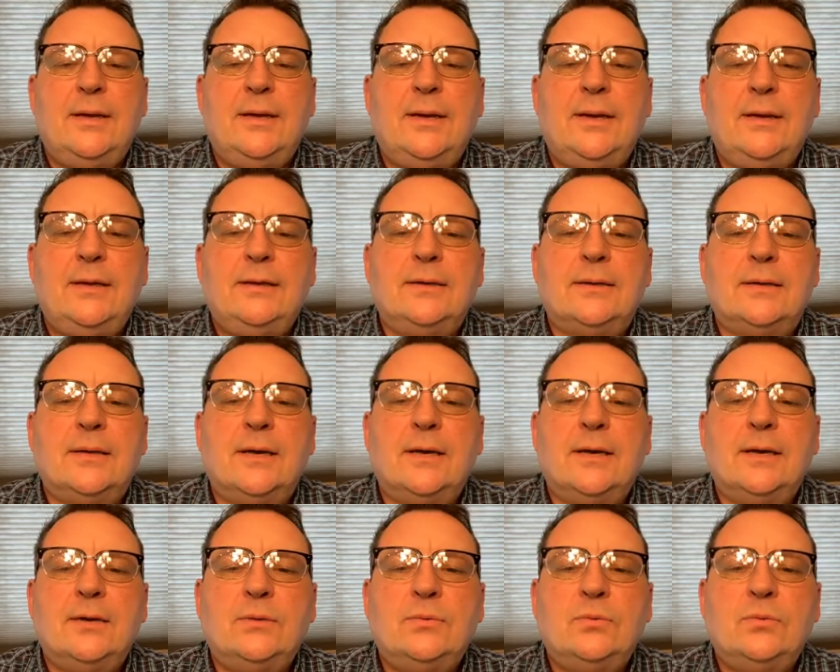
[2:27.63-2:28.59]
And
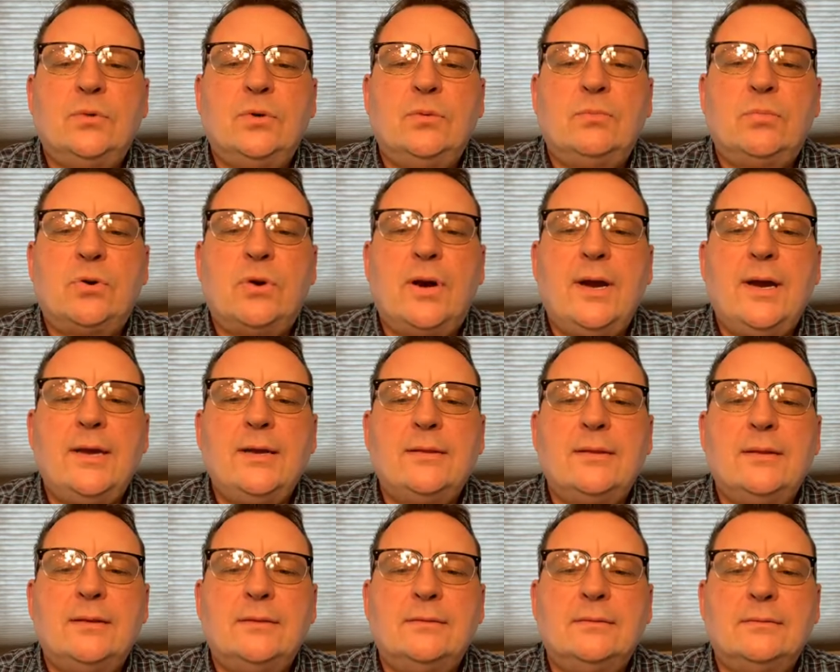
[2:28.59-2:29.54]
uh, we'll pray
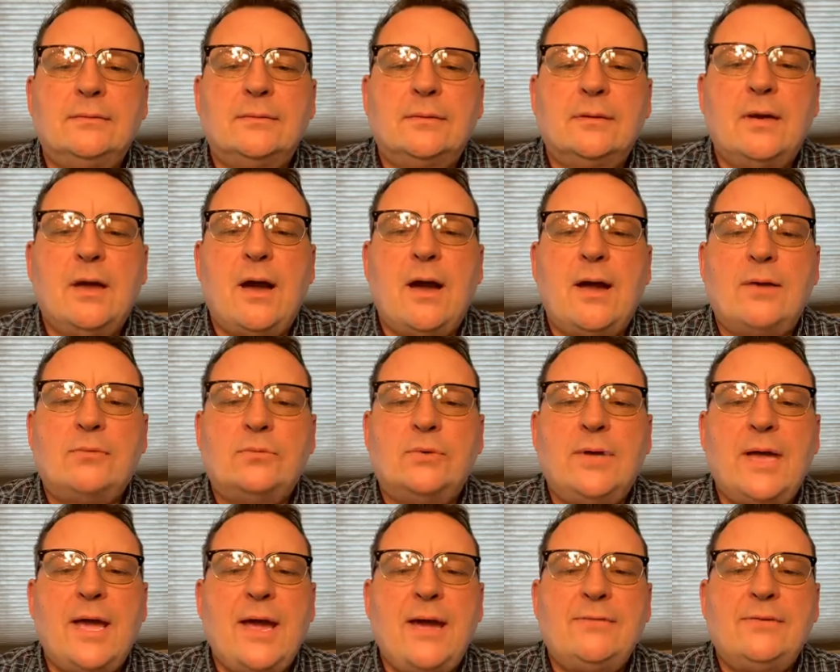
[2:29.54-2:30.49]
that God
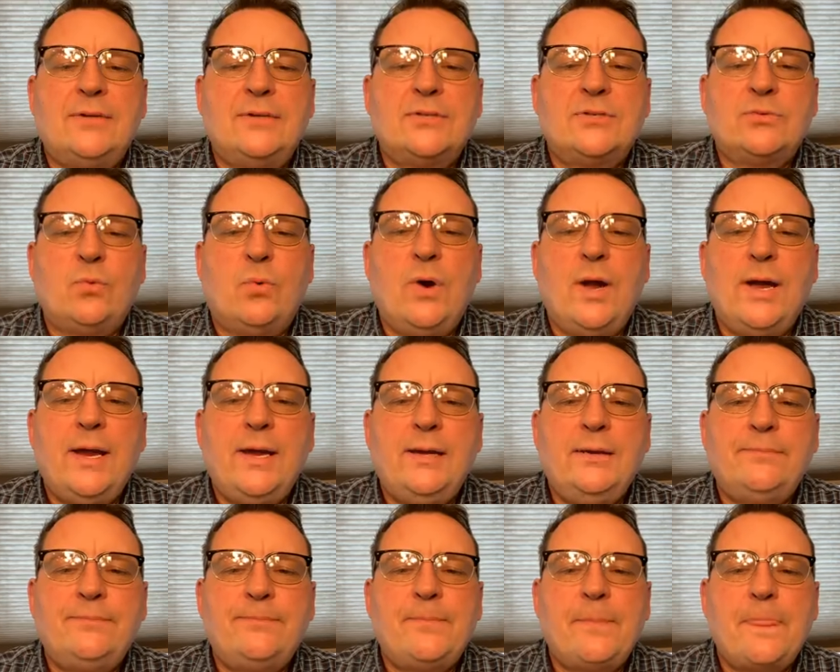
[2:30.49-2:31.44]
would have his
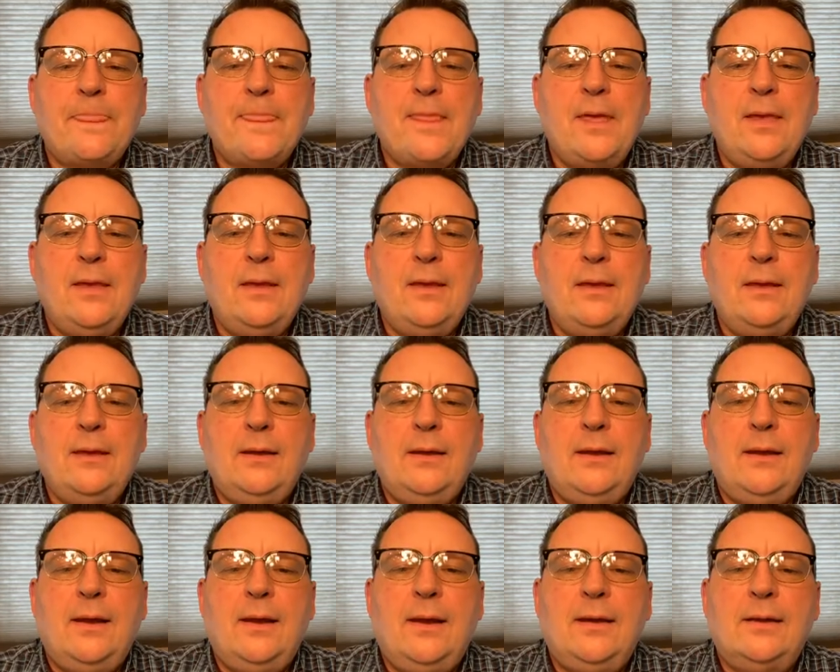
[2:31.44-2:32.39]
way.
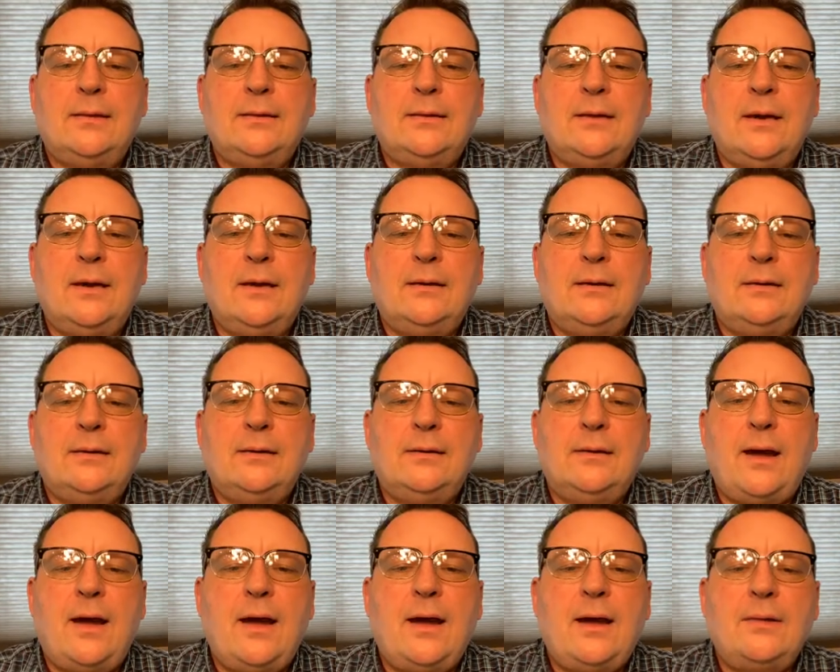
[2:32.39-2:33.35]
And uh,
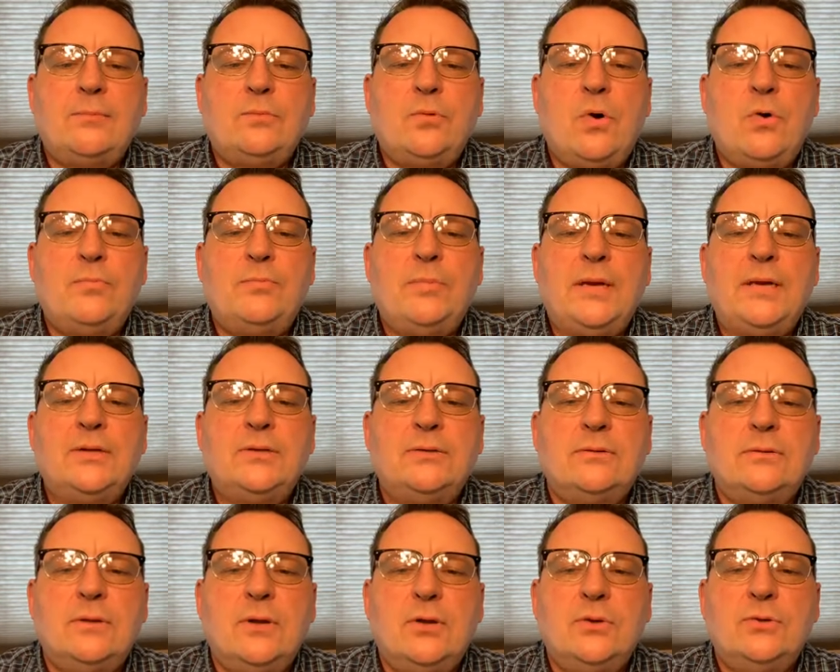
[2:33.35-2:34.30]
I won't be
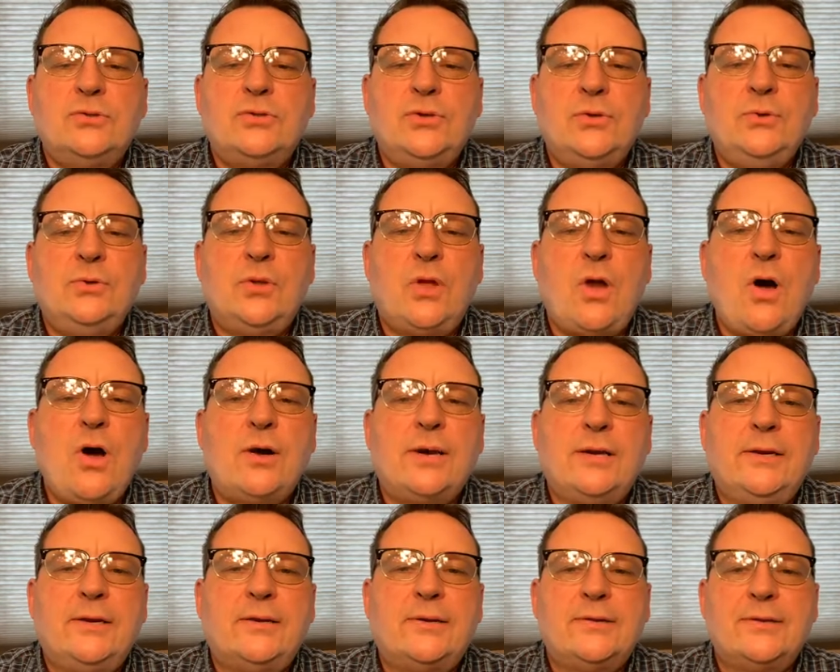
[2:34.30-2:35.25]
too long
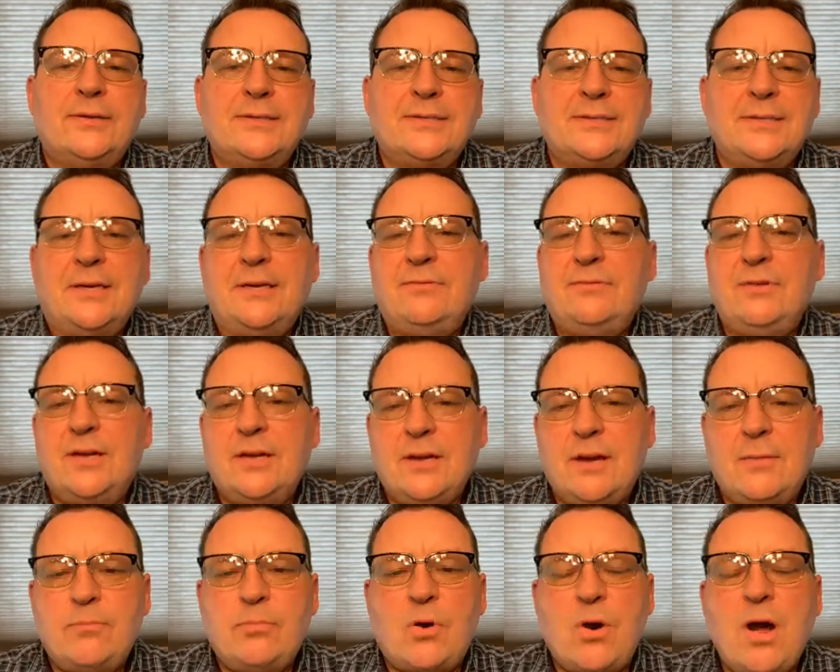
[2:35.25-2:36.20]
here this
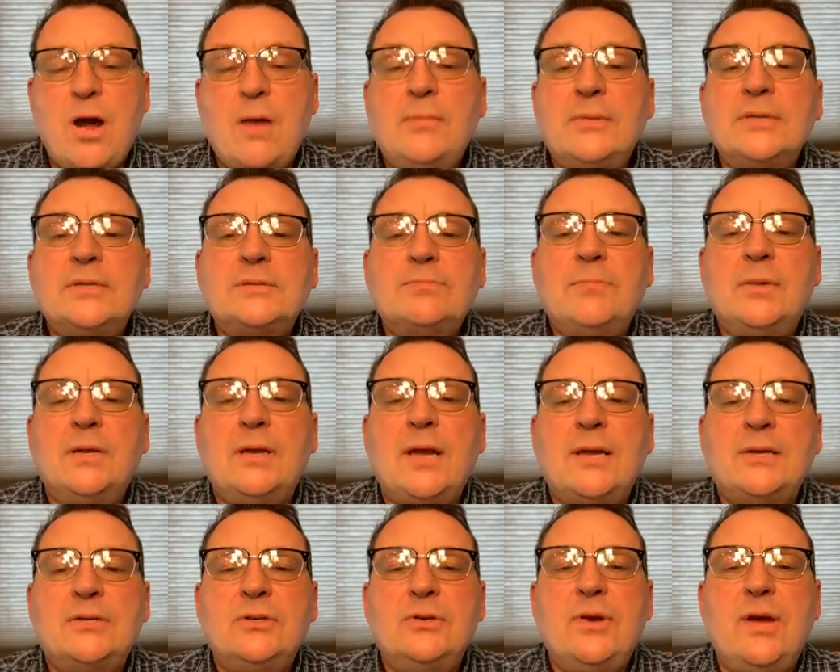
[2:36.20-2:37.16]
evening, I promise, but
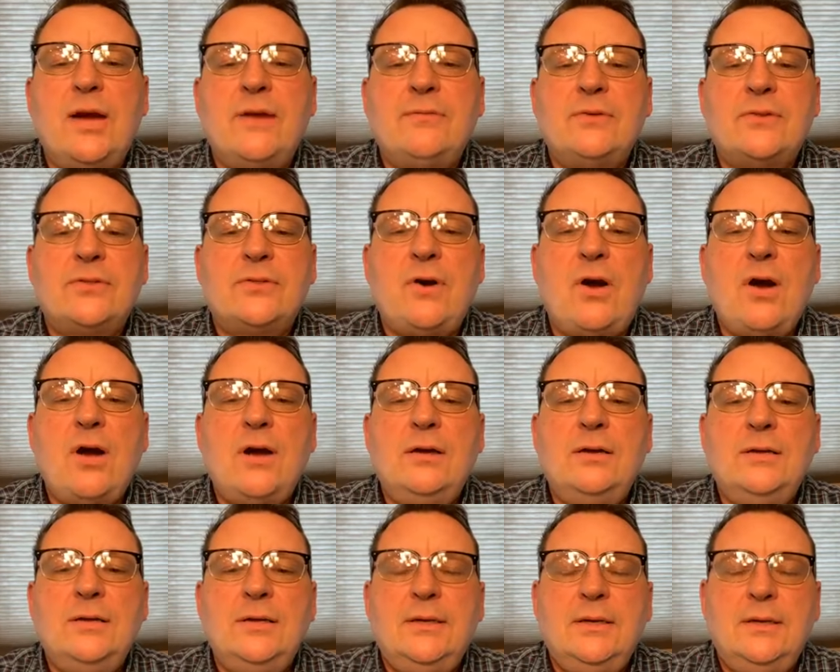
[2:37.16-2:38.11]
I do have a
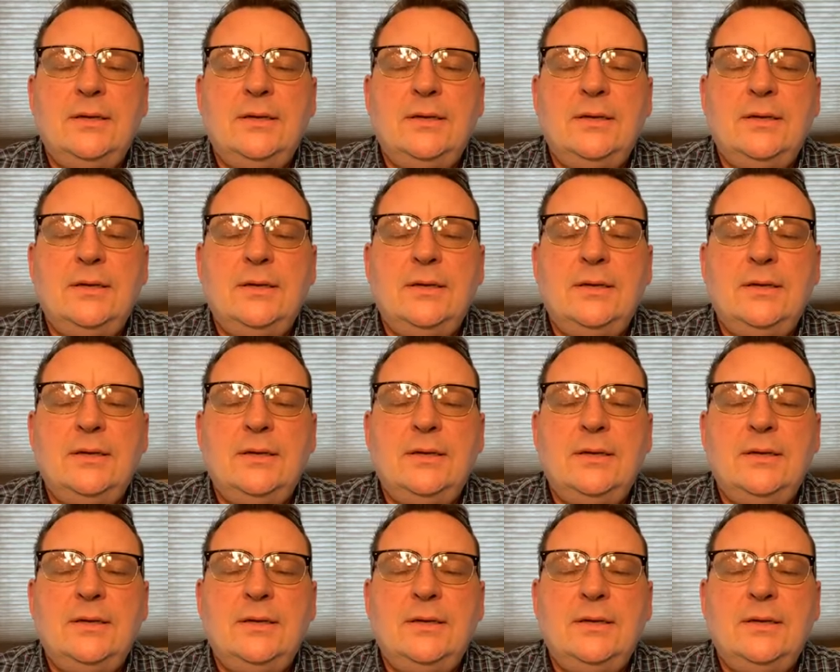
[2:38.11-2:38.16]
thought